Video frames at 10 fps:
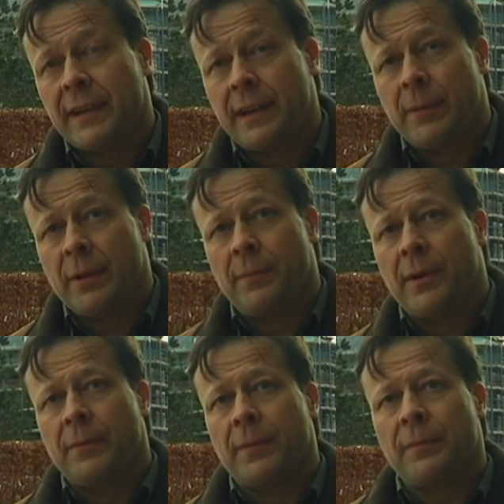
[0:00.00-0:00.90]
game at the
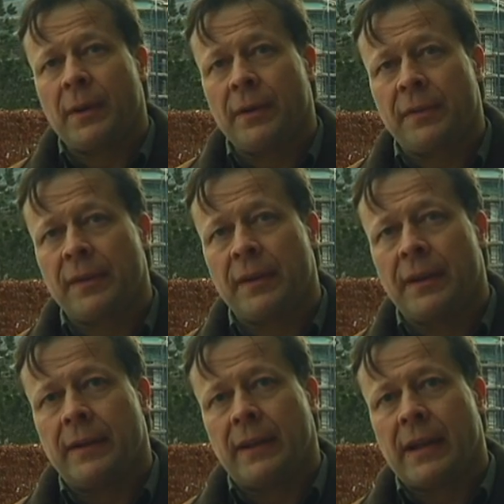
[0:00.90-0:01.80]
moment because
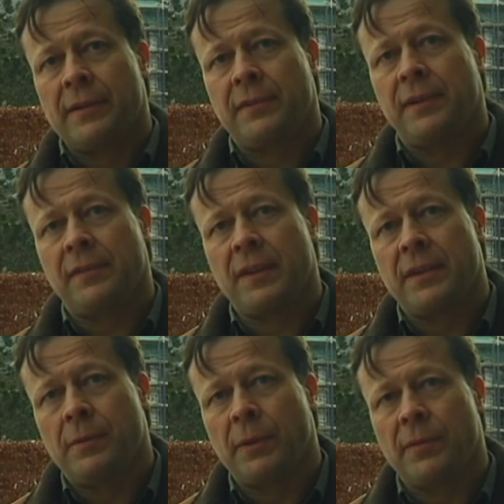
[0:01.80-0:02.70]
uh, the council have said
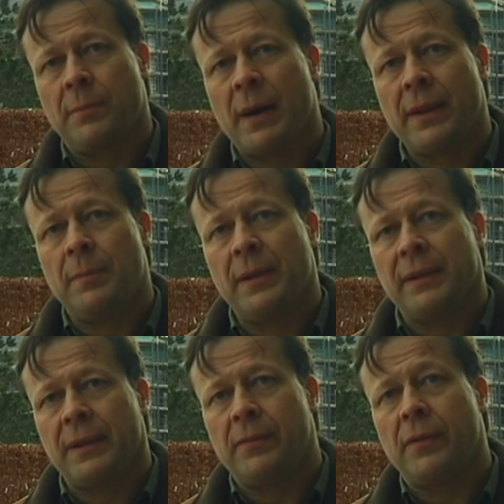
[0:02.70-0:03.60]
they want to buy the
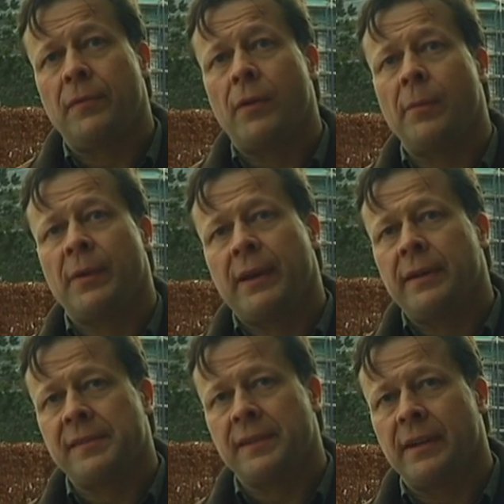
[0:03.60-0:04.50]
building. They've informed the
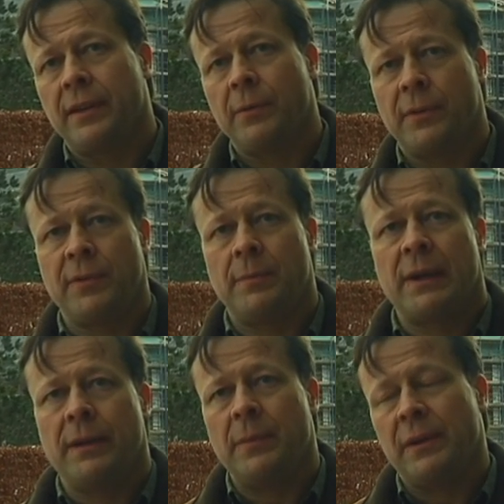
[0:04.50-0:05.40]
HCA they want to
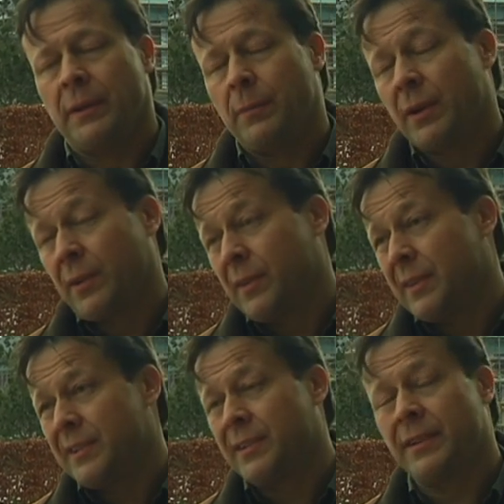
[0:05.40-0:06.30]
buy the building, but on
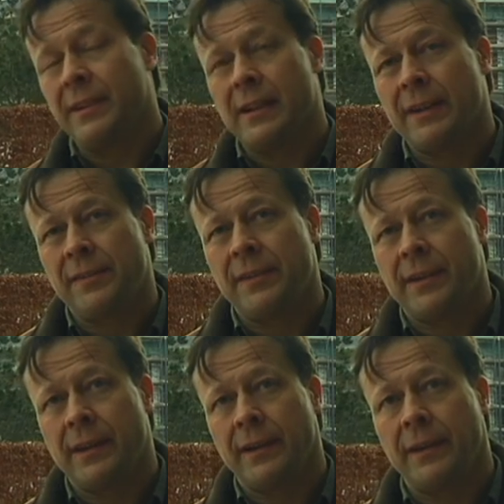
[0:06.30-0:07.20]
condition that the
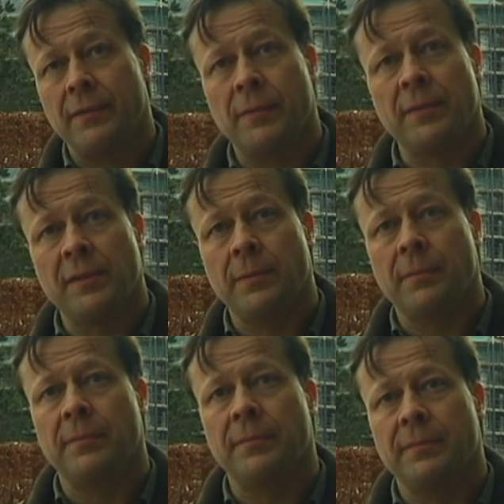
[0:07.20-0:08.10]
HCA give them
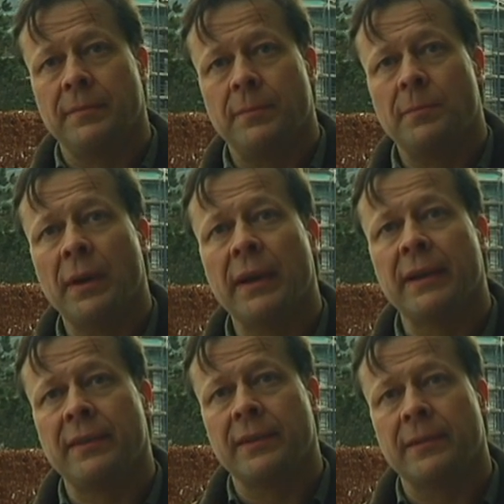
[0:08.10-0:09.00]
some
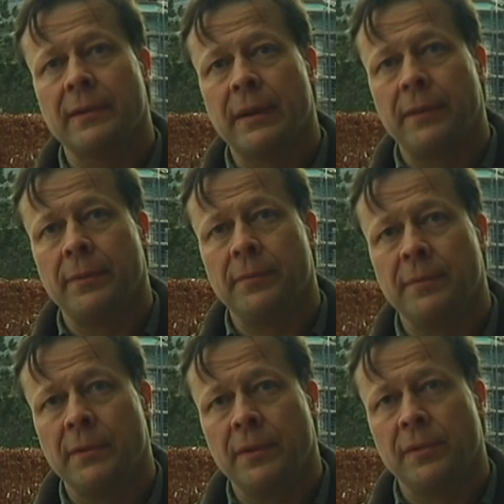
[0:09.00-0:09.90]
money to help
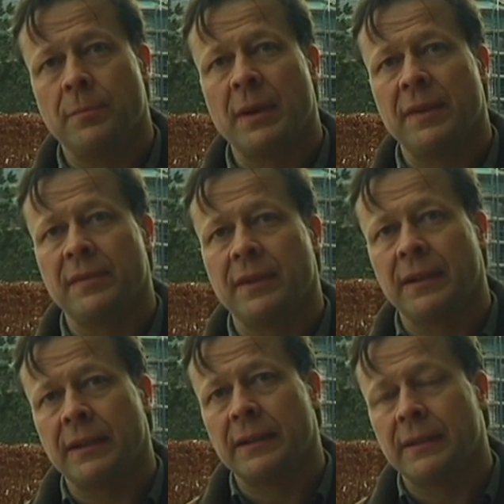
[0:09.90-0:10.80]
them do some basic
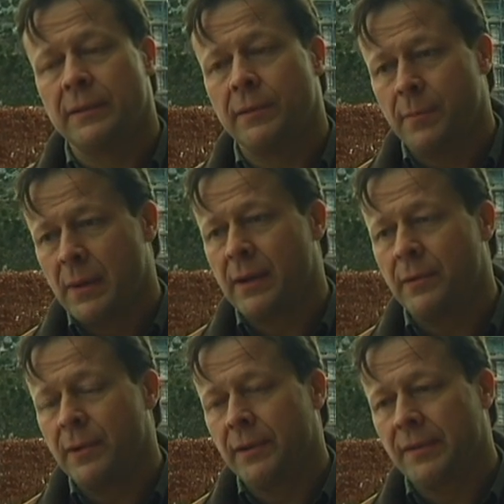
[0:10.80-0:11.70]
uh, repair
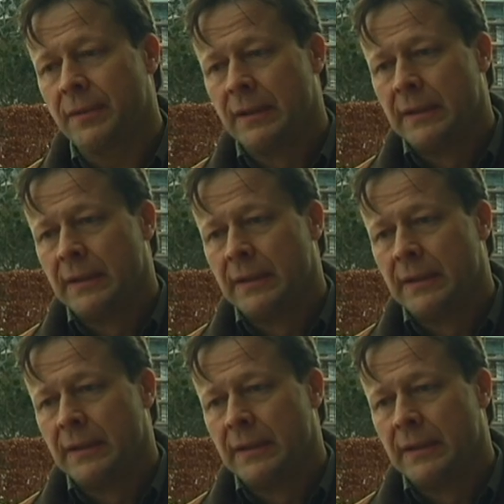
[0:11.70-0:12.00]
works.